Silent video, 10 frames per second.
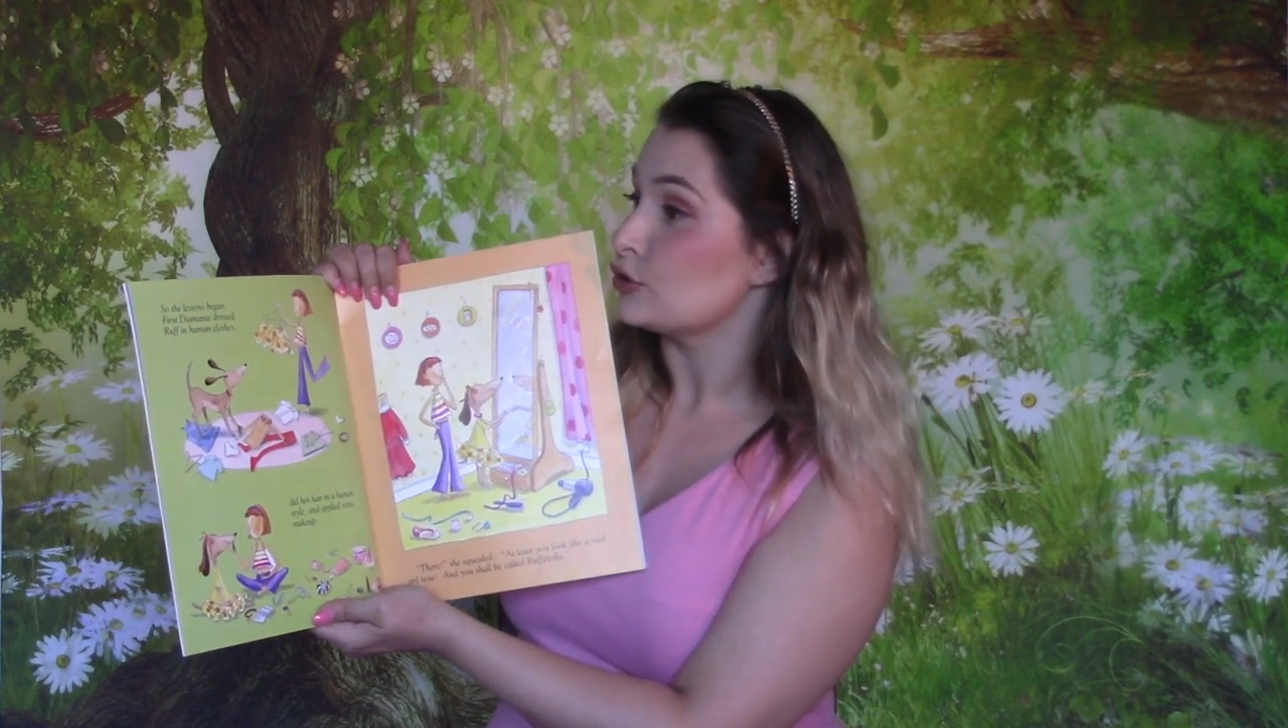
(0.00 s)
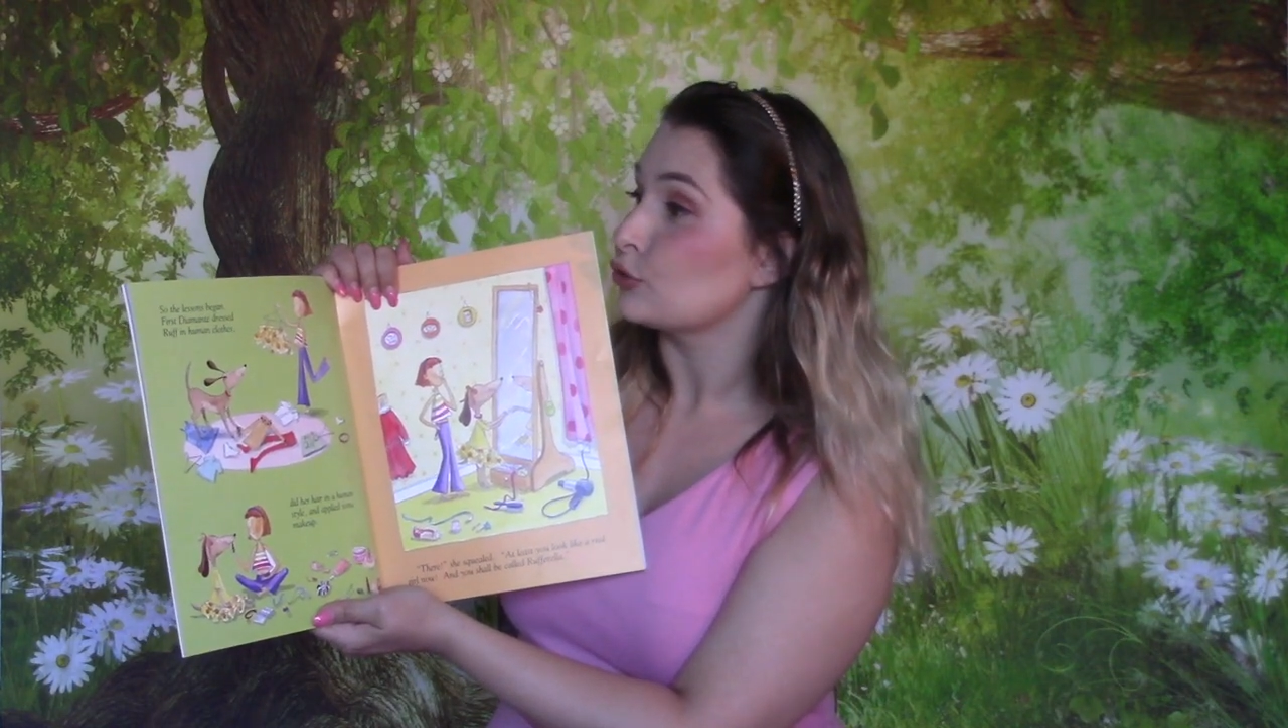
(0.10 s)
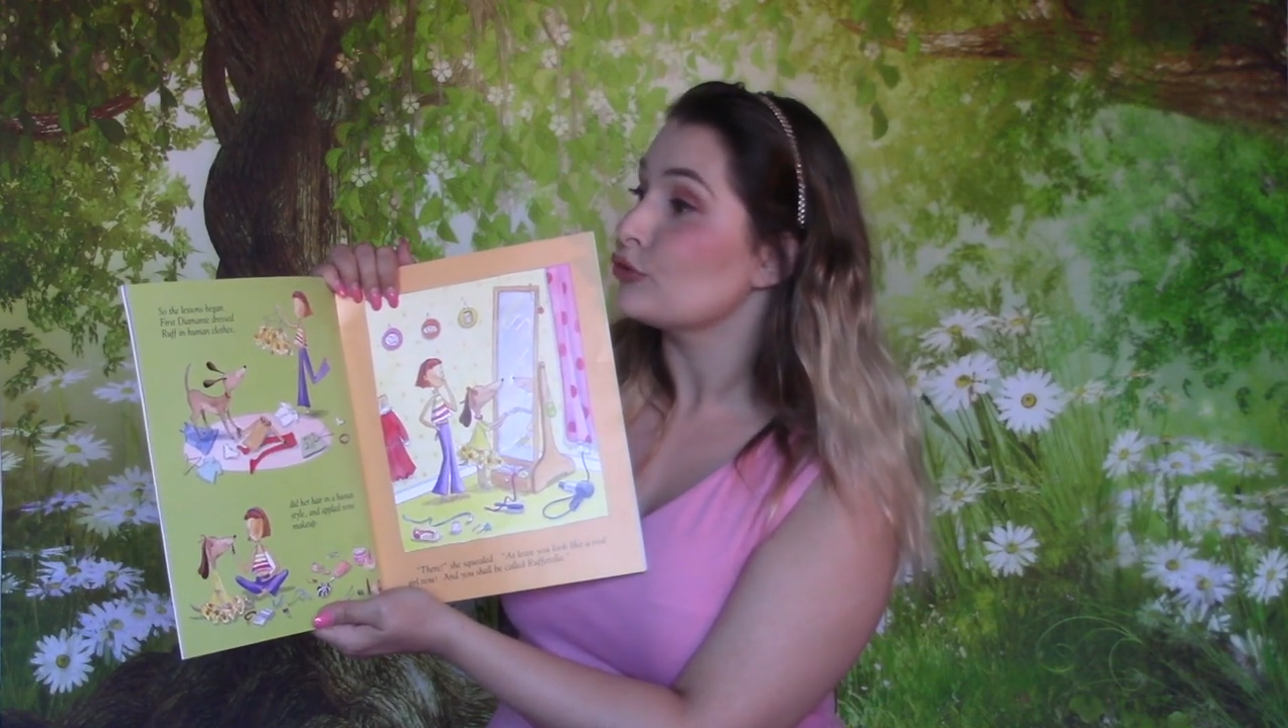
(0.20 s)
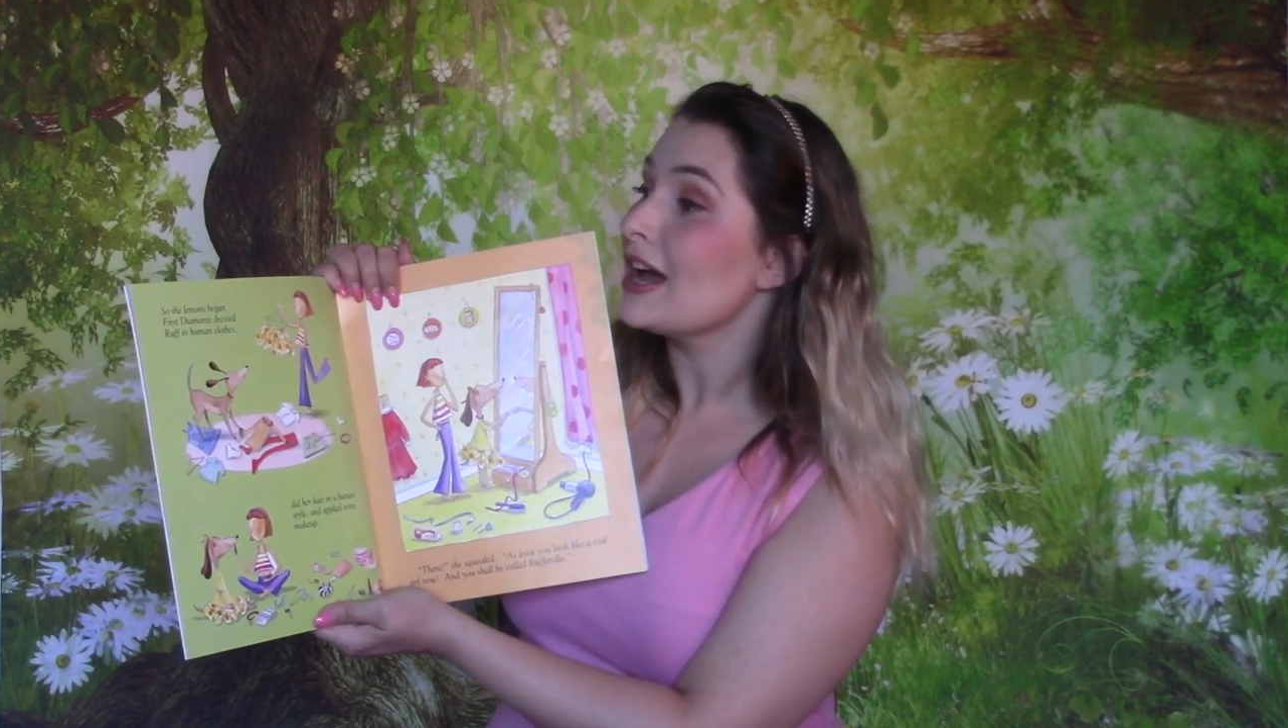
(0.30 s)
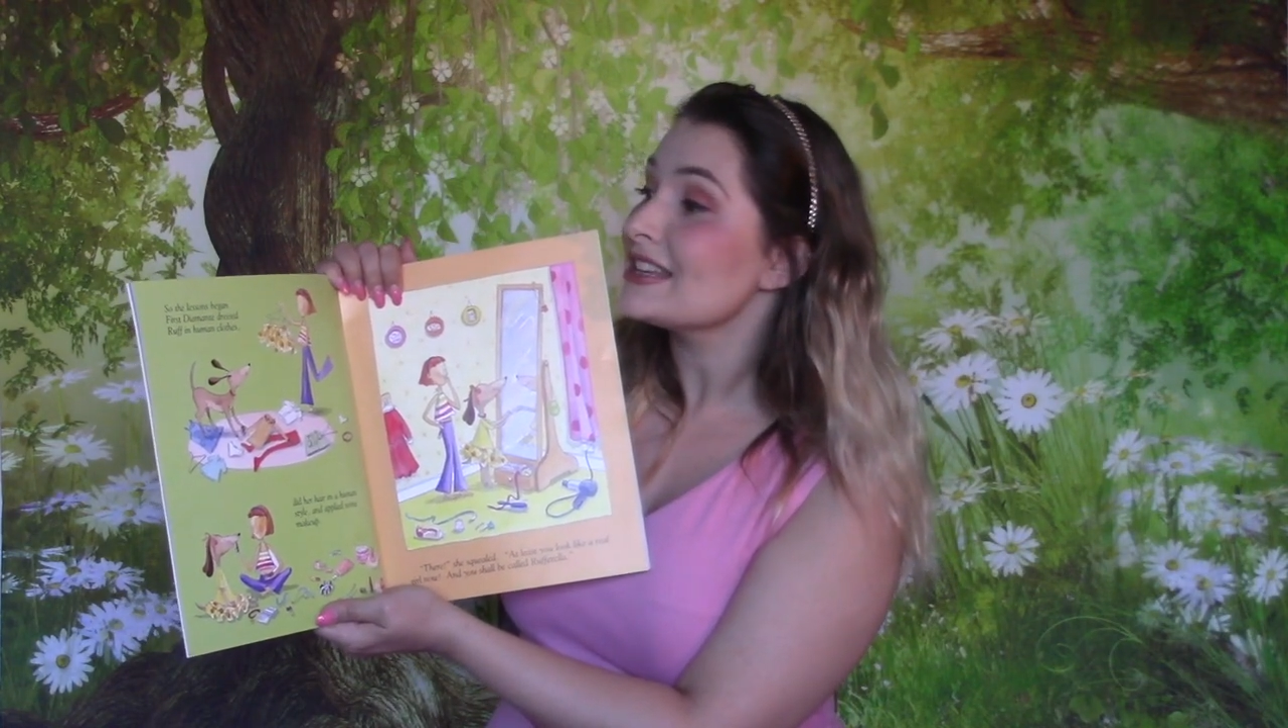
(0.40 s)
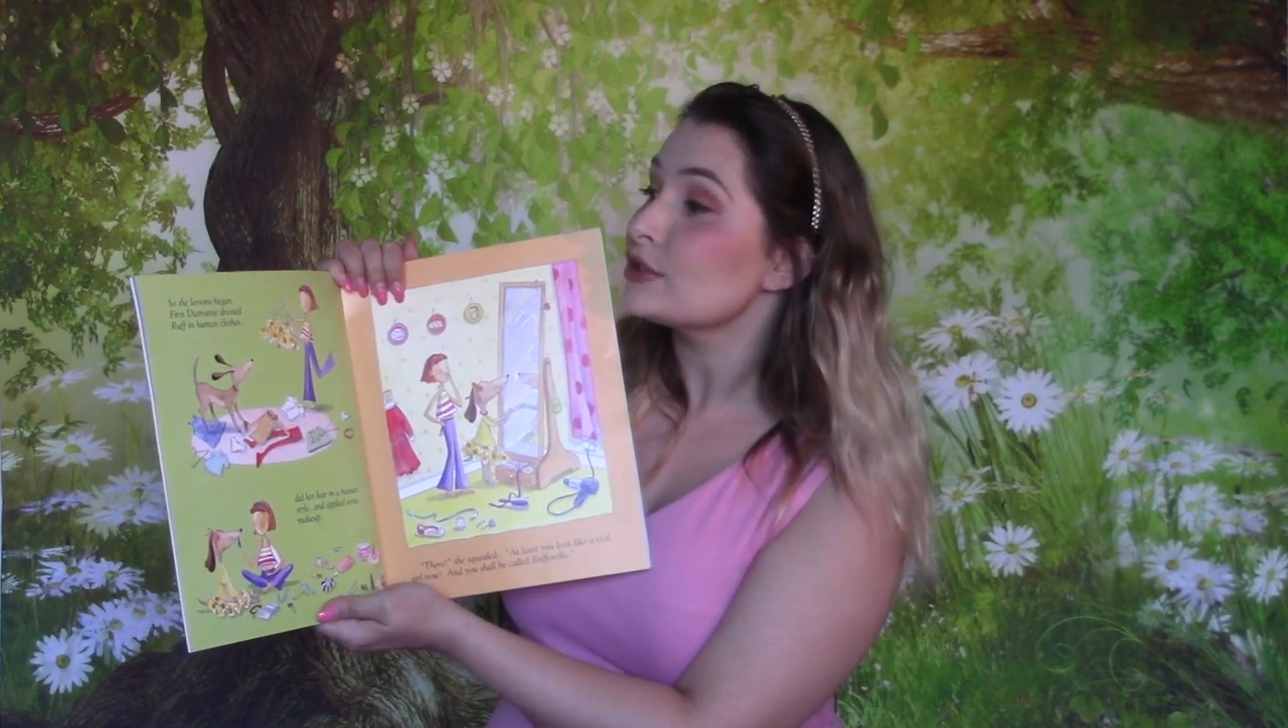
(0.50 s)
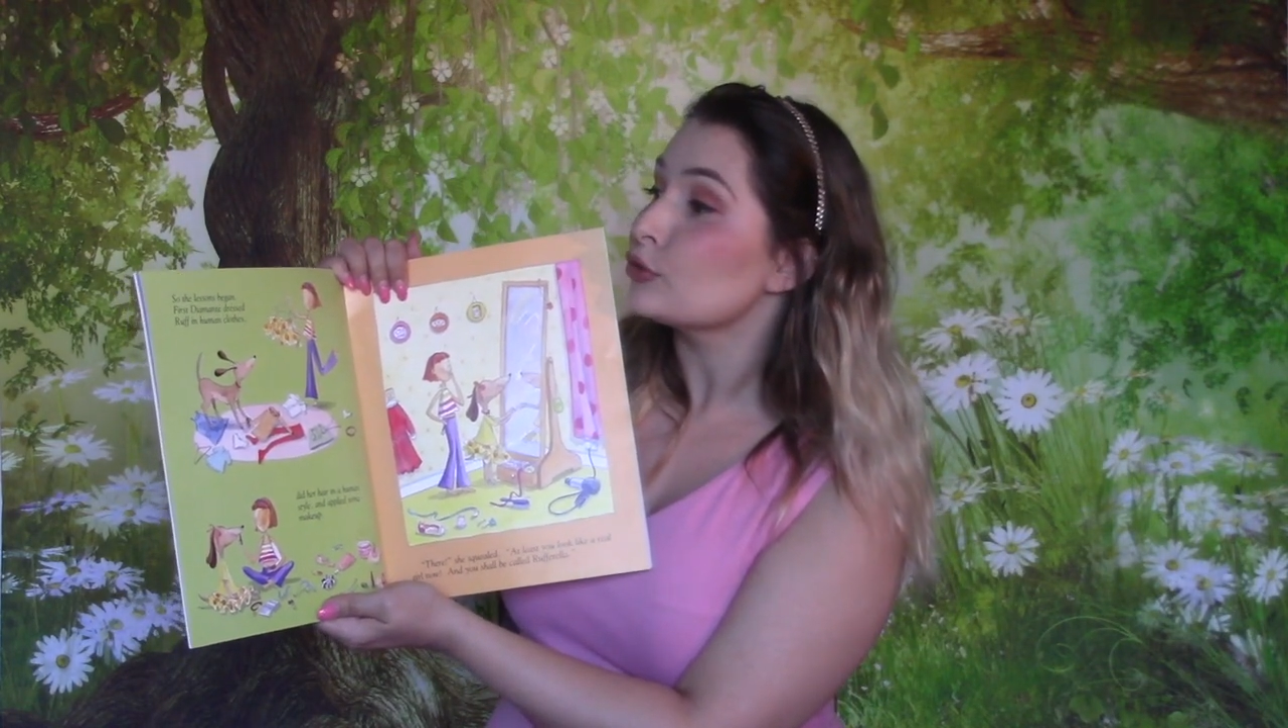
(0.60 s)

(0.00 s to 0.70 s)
dressed